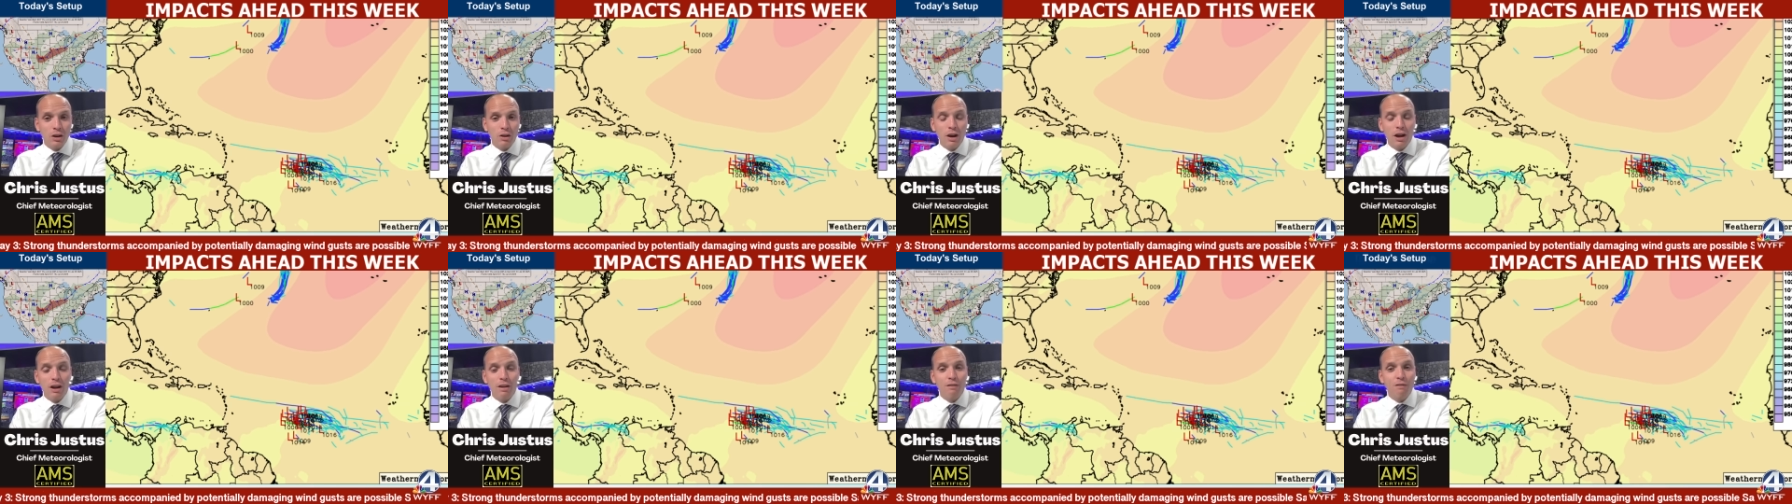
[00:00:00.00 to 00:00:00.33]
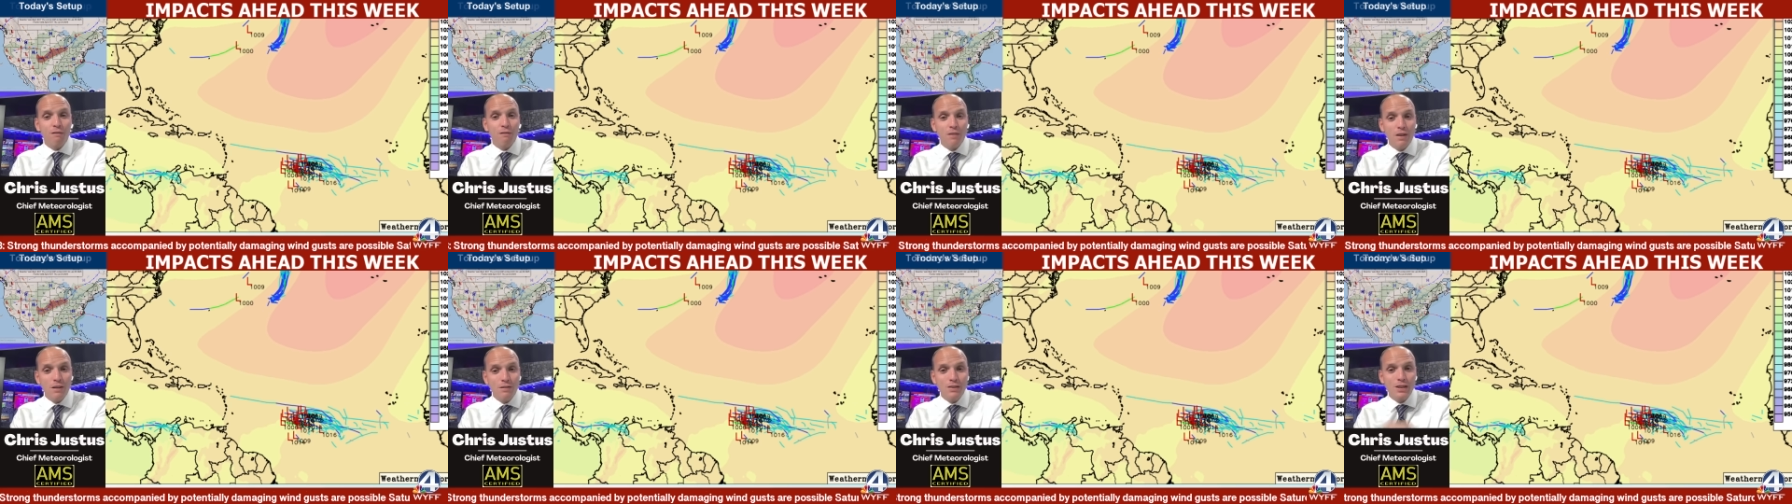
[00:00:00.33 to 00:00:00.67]
Out of
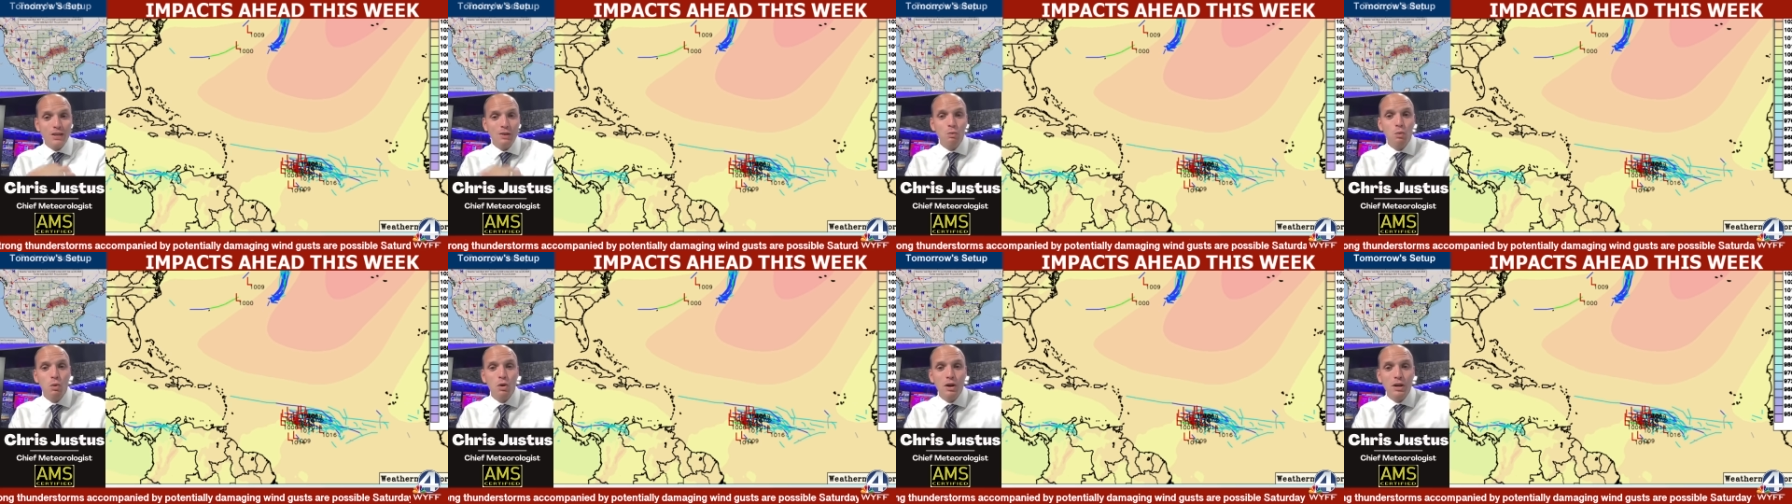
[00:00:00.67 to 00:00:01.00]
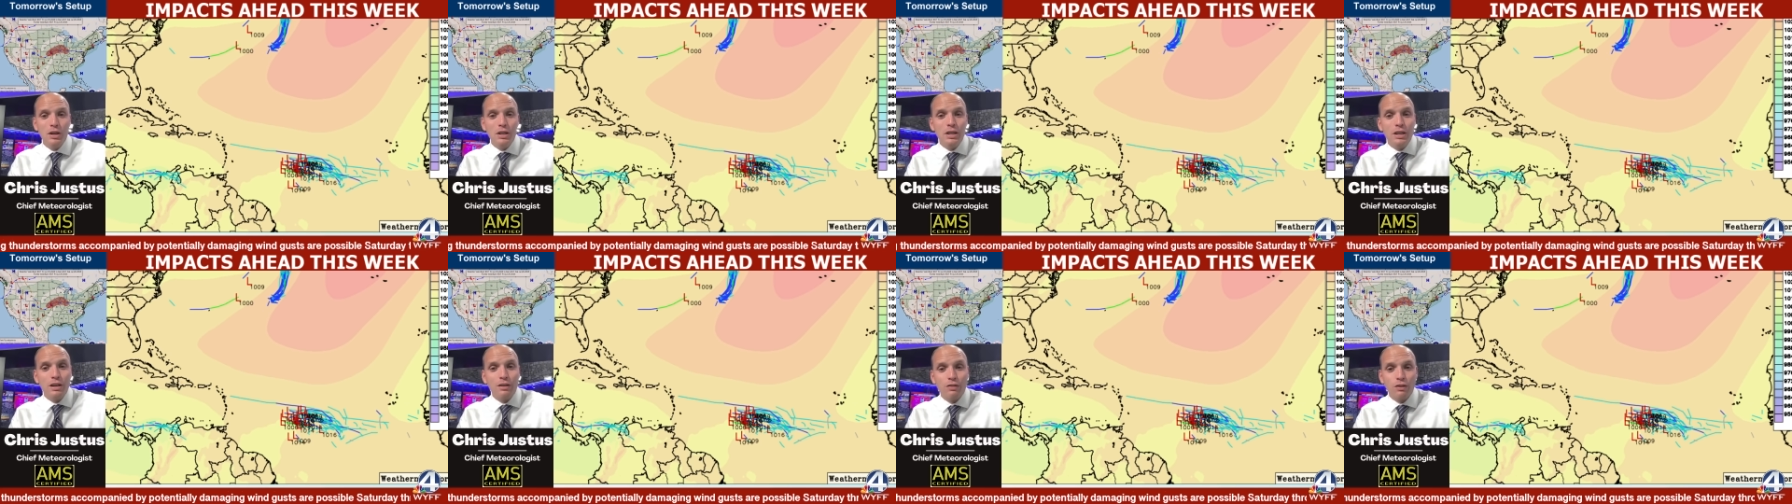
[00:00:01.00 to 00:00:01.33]

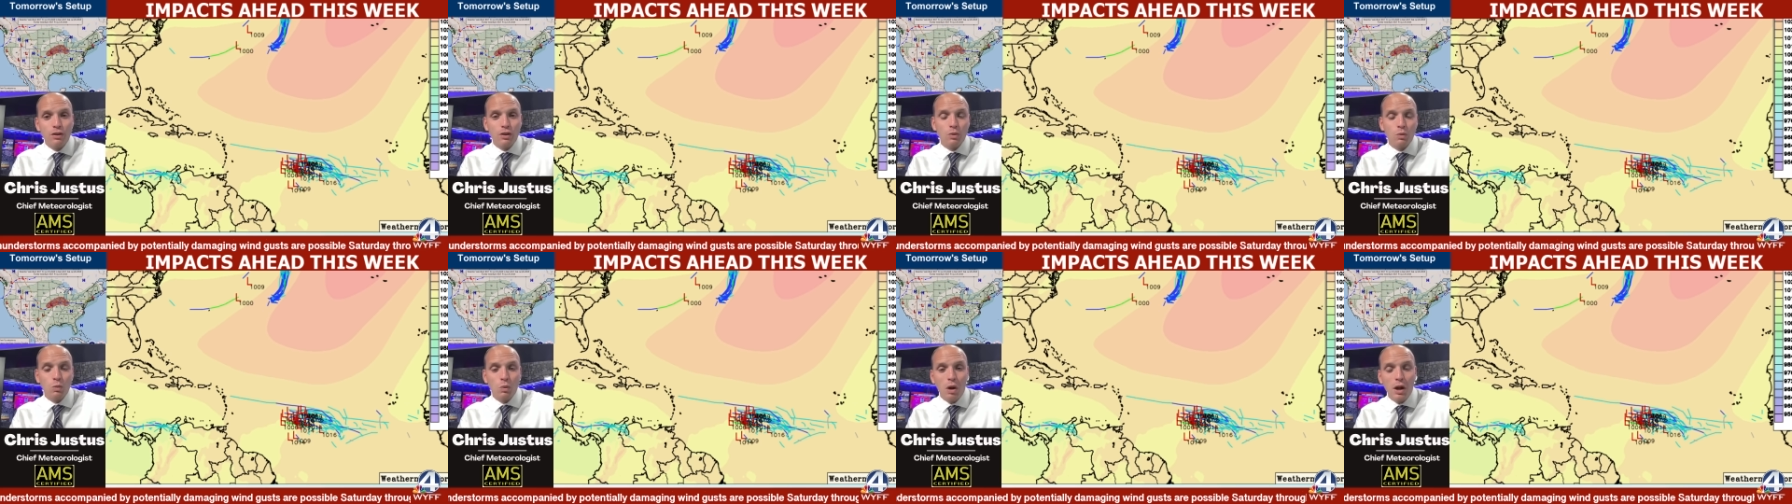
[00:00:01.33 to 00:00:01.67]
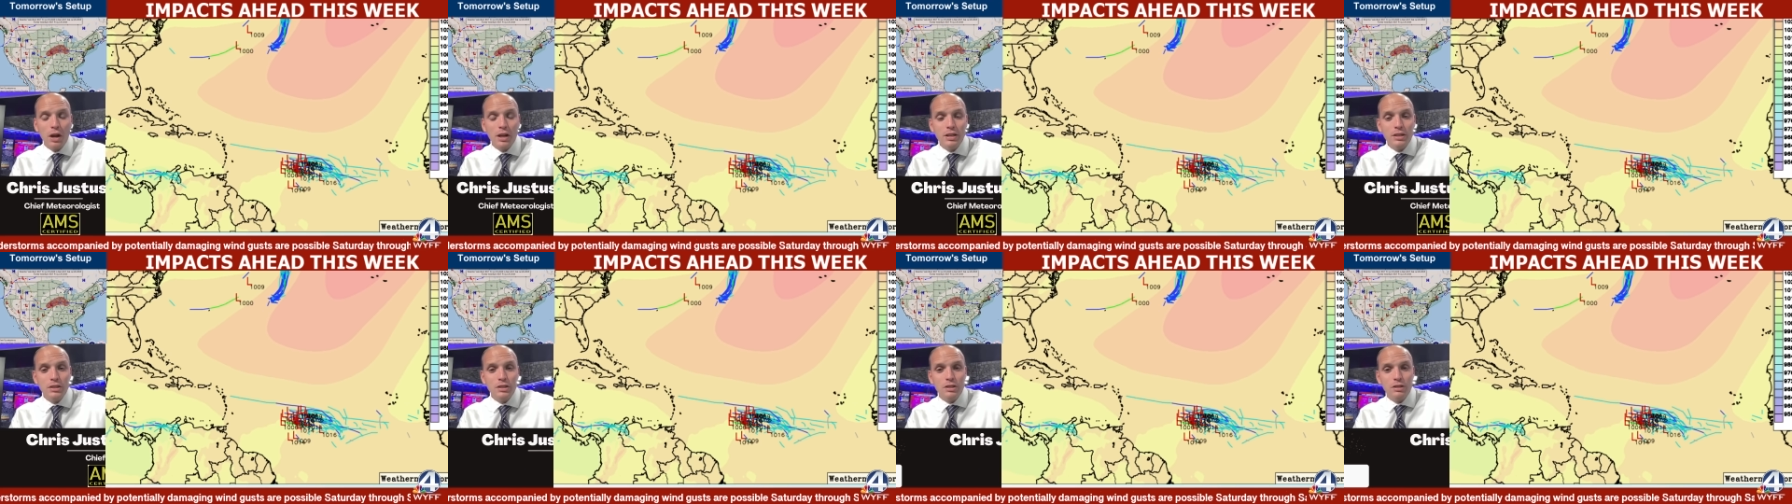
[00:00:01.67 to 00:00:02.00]
51 different
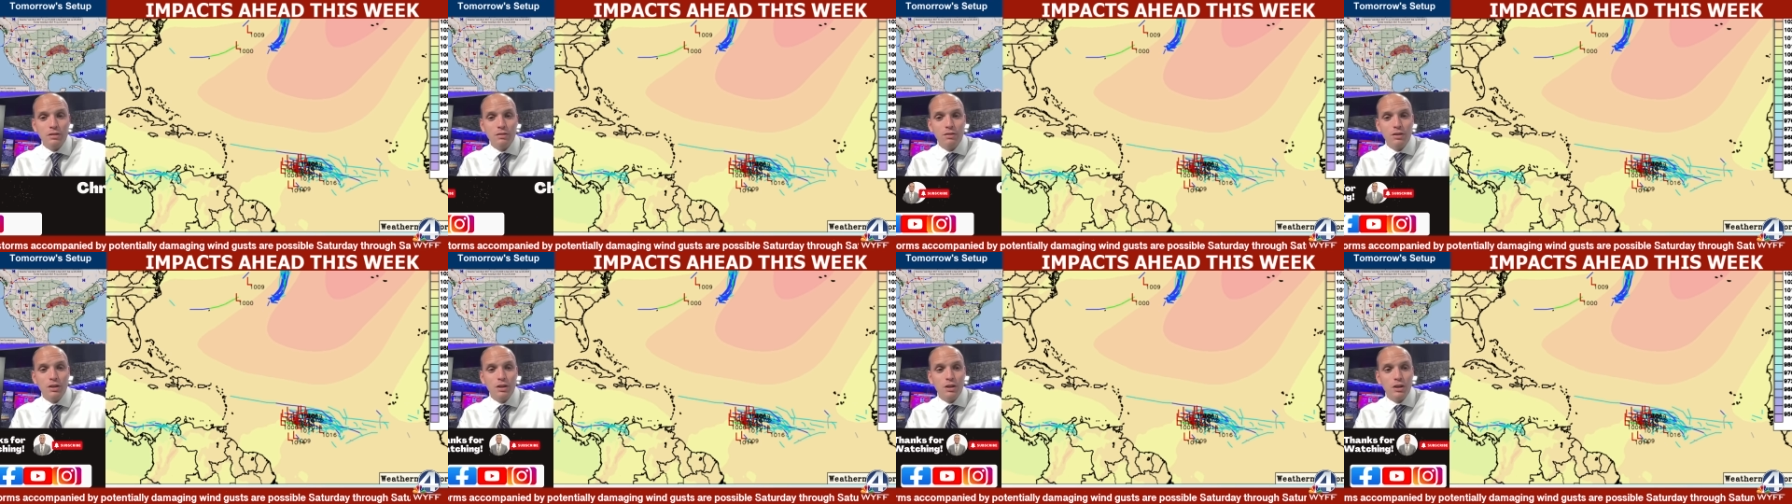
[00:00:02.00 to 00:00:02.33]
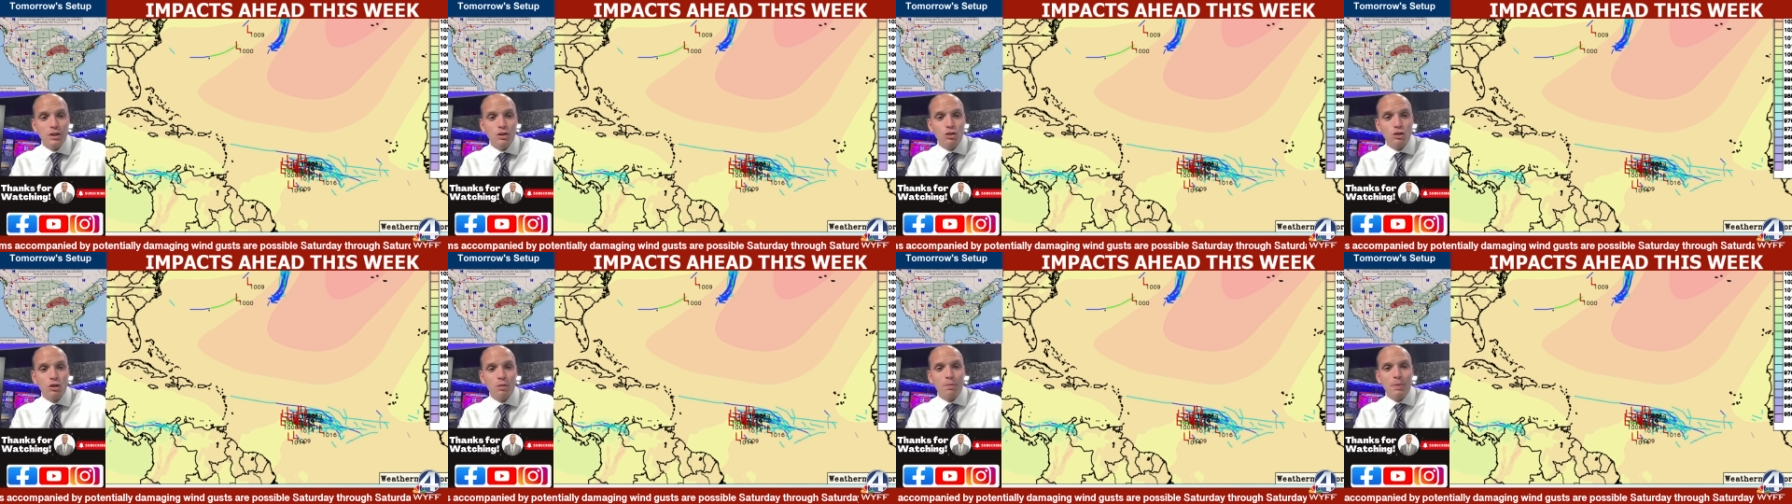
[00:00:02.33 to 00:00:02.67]
runs of the
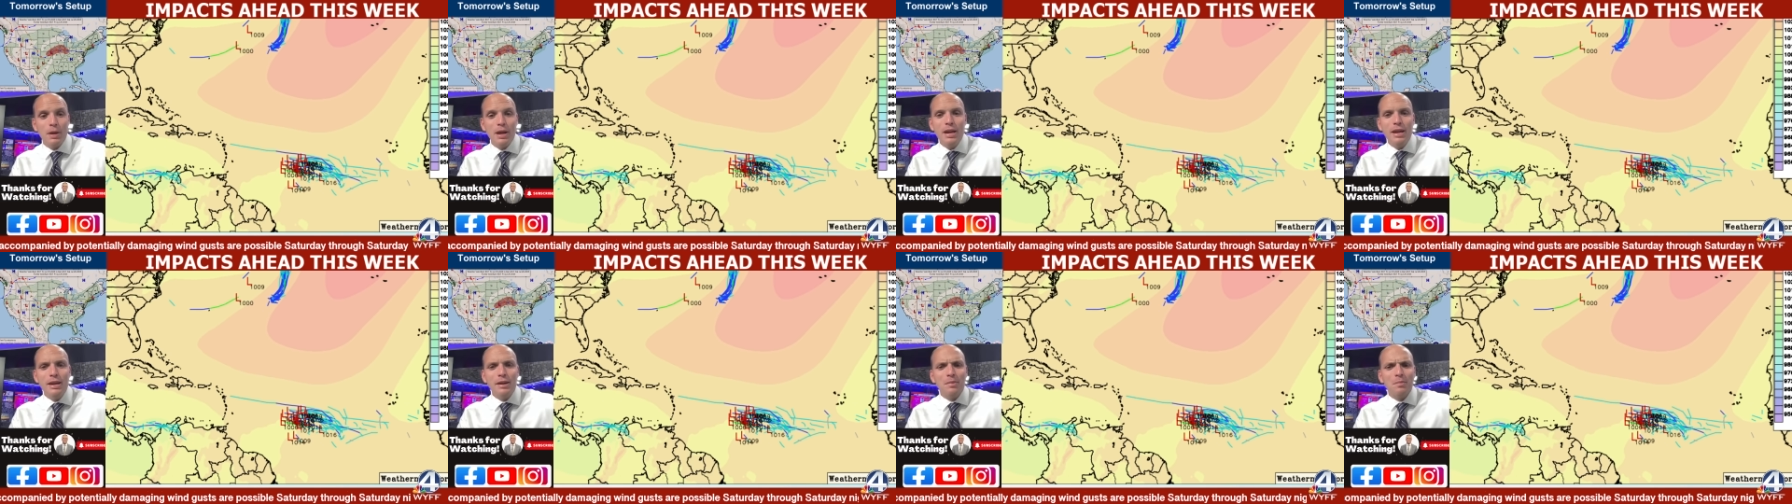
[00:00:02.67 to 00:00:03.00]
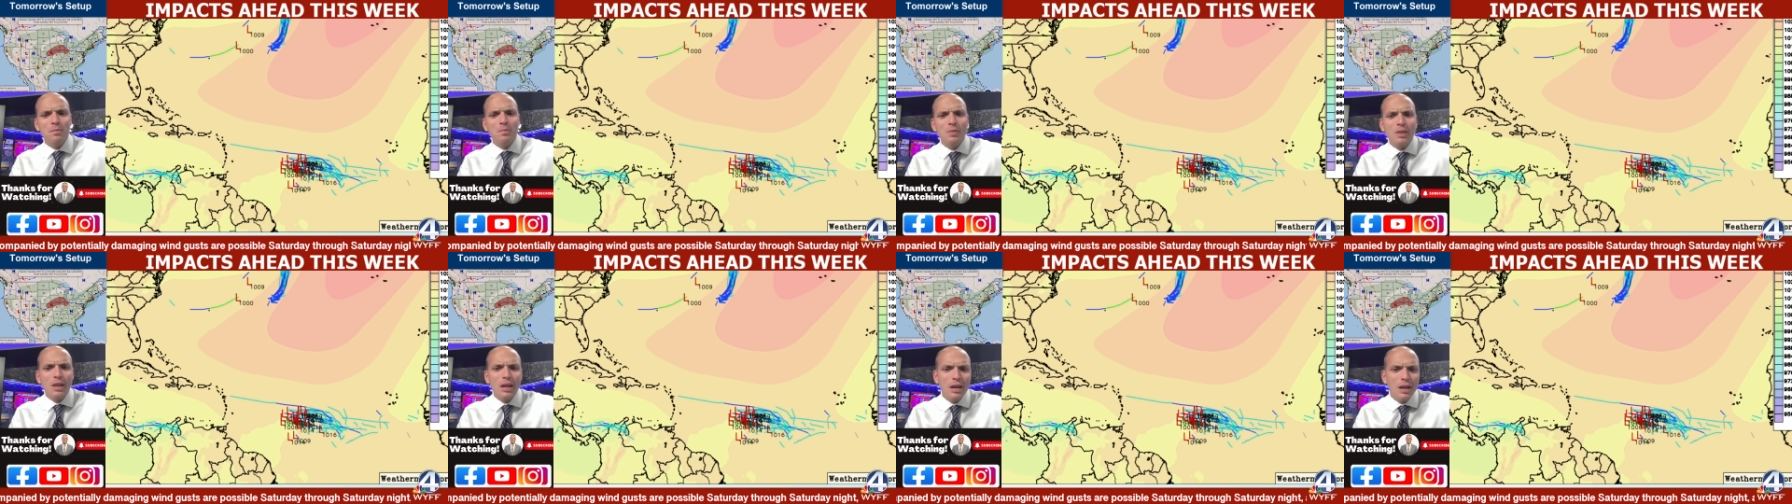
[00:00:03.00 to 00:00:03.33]
European,